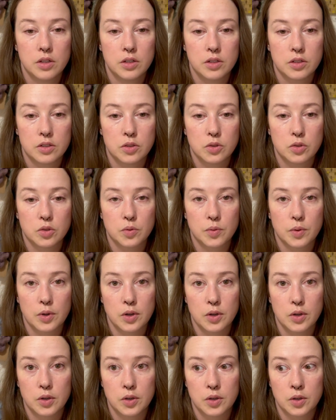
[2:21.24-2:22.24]
those
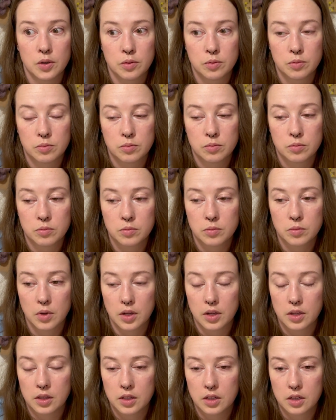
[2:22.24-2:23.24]
were, I
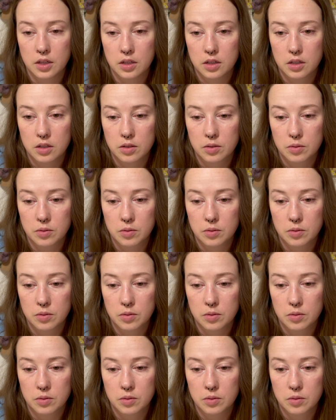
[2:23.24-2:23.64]
think,